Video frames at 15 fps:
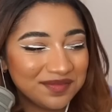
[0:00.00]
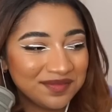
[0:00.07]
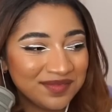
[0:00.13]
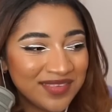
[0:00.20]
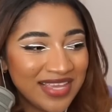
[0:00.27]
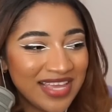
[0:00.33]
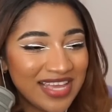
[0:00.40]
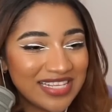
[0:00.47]

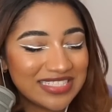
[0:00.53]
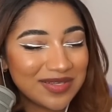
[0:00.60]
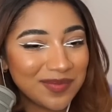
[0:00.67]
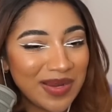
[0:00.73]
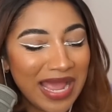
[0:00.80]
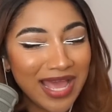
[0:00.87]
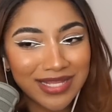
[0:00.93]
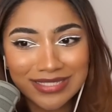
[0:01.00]
Man,
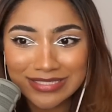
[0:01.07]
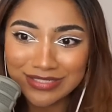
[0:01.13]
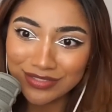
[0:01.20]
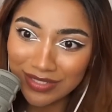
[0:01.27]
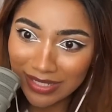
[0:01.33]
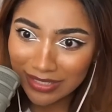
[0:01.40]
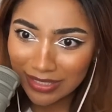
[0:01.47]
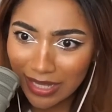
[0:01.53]
Dipper, how did you
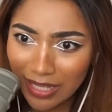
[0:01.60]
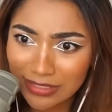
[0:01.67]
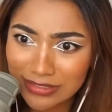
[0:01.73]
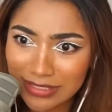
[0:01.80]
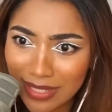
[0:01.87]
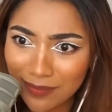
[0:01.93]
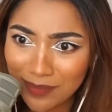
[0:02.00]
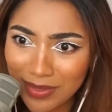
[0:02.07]
not catch
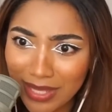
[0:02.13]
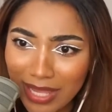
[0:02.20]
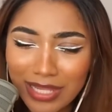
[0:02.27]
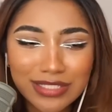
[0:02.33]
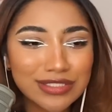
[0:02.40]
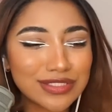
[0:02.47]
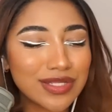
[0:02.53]
that BS,